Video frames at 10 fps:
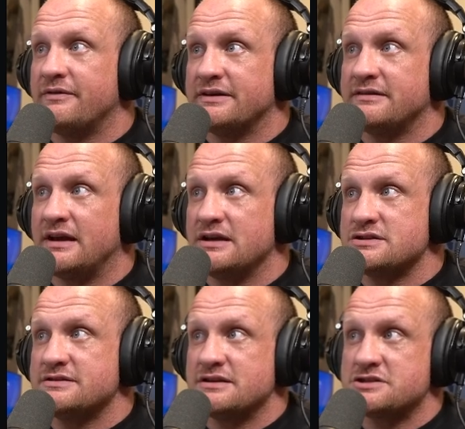
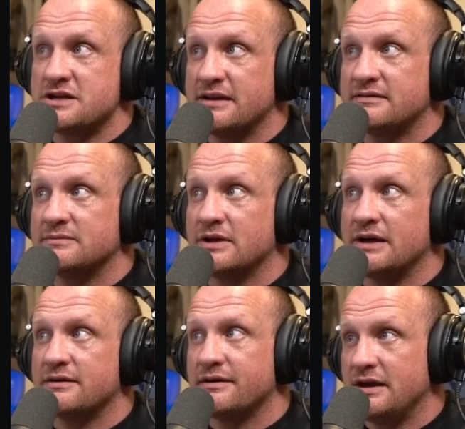investigations that shed some
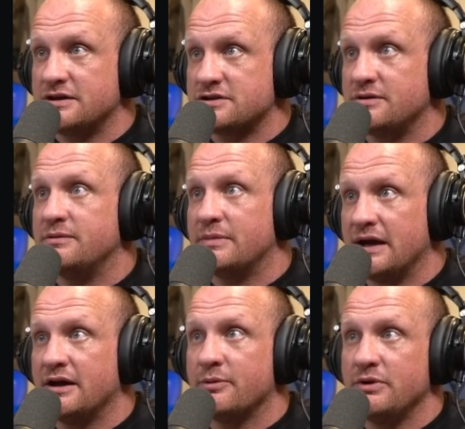light on the issue and
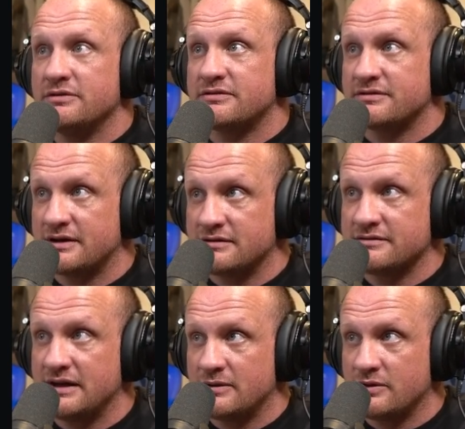might help users
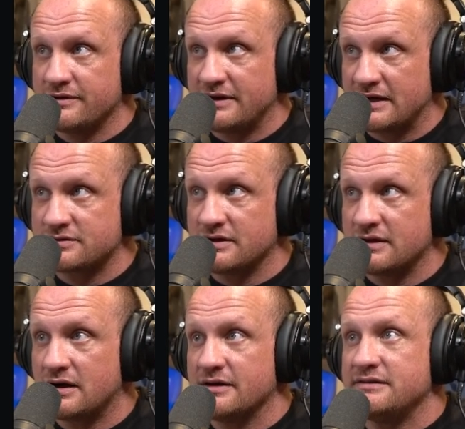understand what is actually
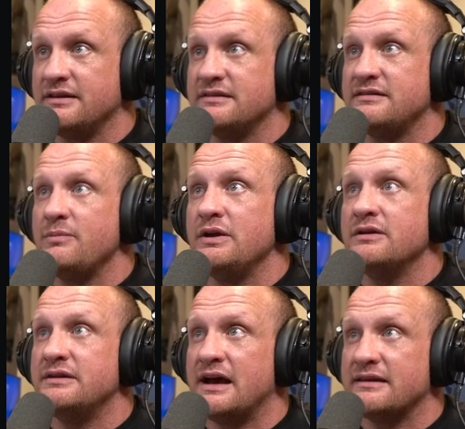causing the
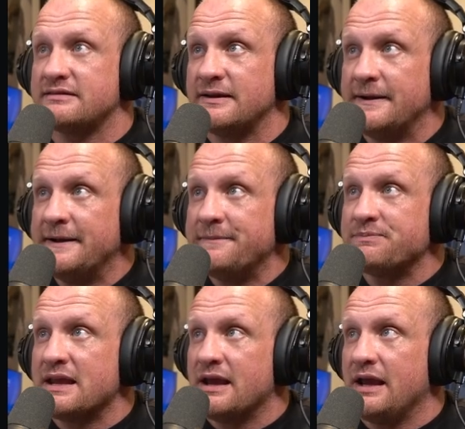CPU deaths.
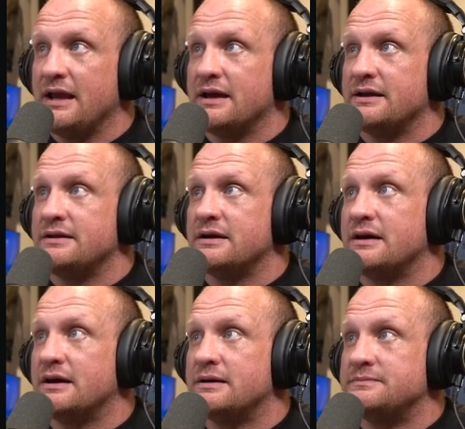And
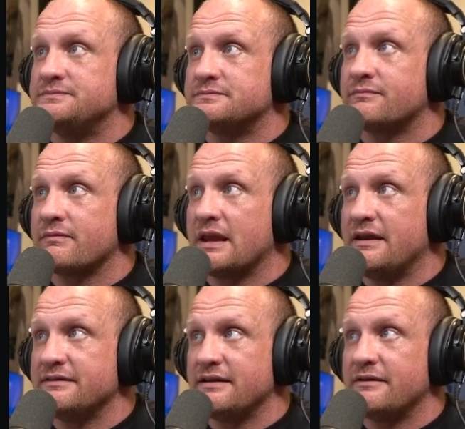um, it
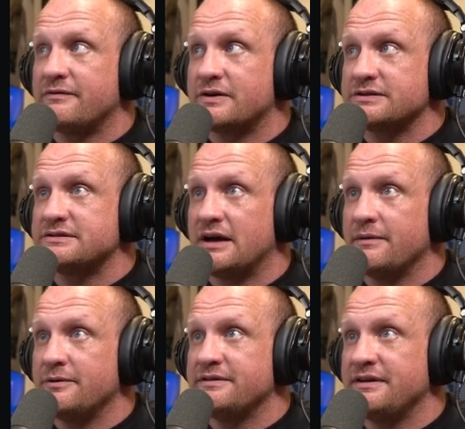isn't the first time
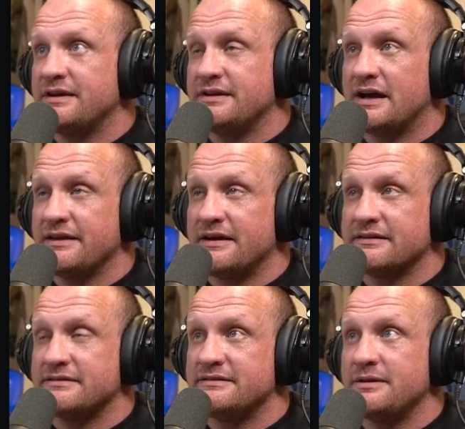that we've seen a
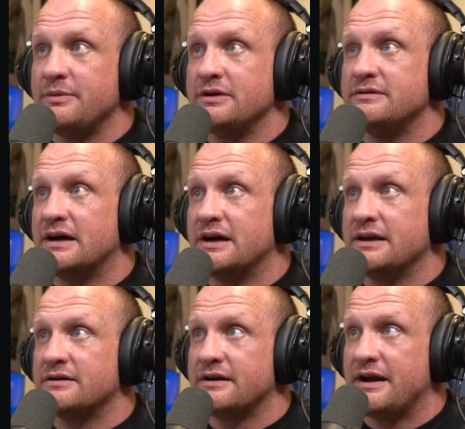9000 CPU
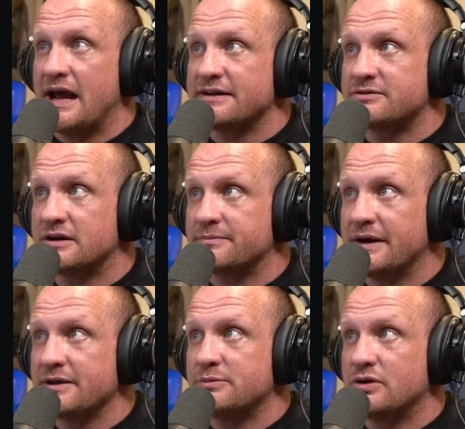dying on an ASRock
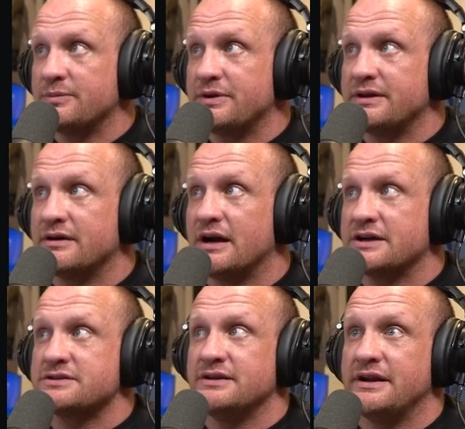motherboard, but there are
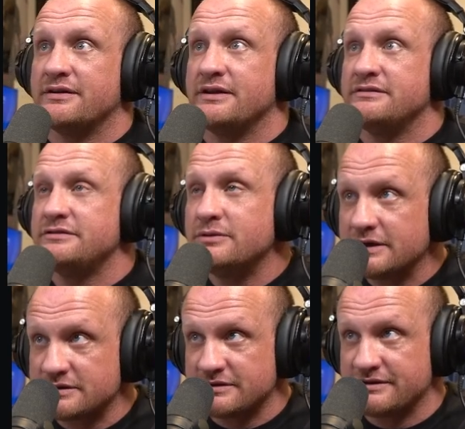actually nearly
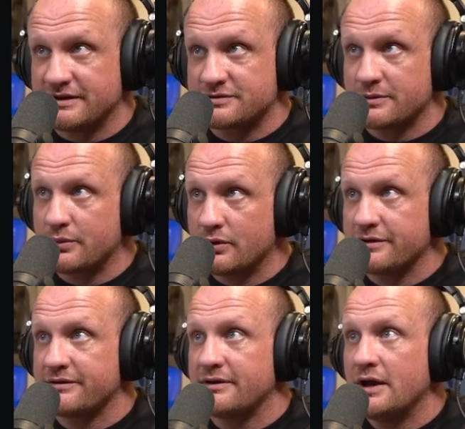200 such
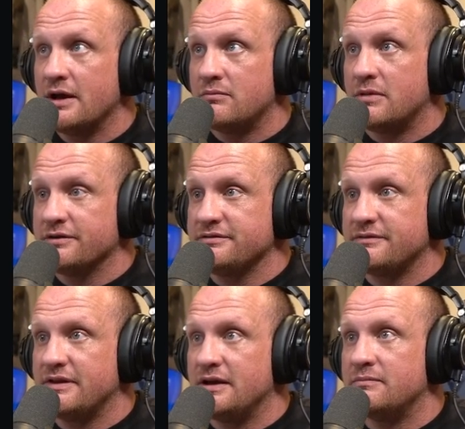reports, most
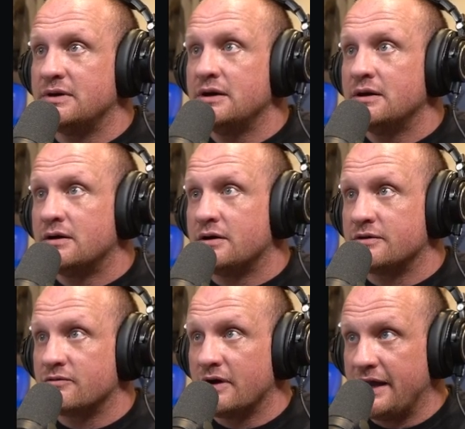of them
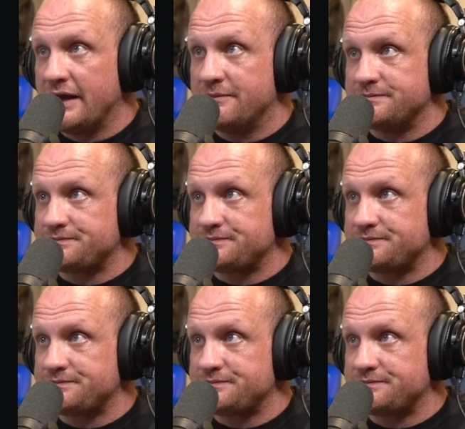on Reddit.